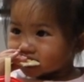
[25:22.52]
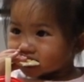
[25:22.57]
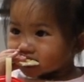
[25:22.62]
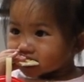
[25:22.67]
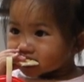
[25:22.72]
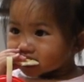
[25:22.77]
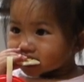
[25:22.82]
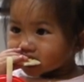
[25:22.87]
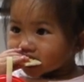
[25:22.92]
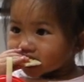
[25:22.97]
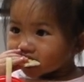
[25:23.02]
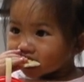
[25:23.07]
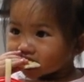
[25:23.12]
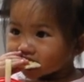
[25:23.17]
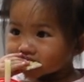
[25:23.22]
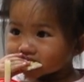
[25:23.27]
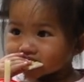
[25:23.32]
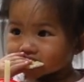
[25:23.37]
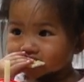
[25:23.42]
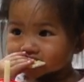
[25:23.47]
That doesn't make it
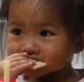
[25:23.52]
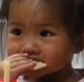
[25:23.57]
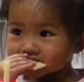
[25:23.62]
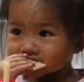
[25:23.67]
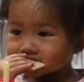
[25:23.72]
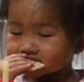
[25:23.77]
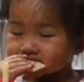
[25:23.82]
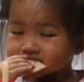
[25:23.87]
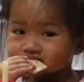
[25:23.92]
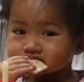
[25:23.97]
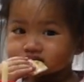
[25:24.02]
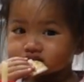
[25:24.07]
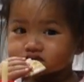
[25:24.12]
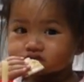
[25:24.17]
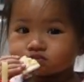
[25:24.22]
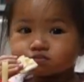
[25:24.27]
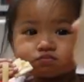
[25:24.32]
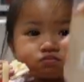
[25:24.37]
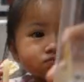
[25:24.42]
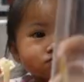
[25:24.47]
cheaper.
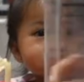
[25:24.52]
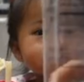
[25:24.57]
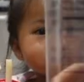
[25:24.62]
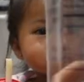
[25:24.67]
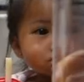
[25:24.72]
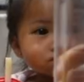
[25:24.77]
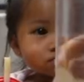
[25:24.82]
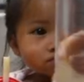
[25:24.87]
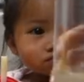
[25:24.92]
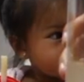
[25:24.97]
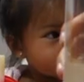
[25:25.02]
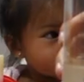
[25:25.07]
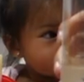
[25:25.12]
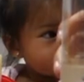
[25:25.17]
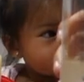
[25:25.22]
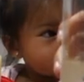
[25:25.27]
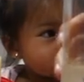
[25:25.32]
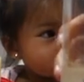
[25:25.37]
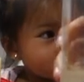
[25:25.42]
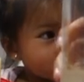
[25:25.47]
$8.
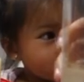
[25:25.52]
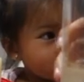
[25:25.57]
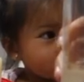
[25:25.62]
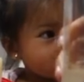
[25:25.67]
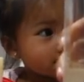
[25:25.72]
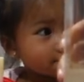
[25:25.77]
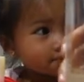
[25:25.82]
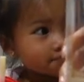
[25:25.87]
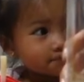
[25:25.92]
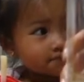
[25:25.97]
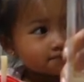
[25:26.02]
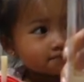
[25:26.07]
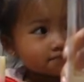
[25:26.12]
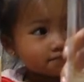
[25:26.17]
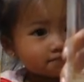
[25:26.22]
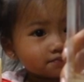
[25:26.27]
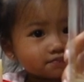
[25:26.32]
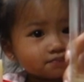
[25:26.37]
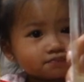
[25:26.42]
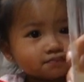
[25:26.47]
Just put in your budget.
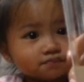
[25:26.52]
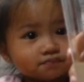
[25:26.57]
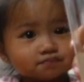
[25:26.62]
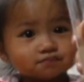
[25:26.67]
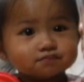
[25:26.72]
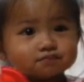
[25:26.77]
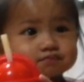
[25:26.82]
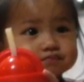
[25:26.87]
I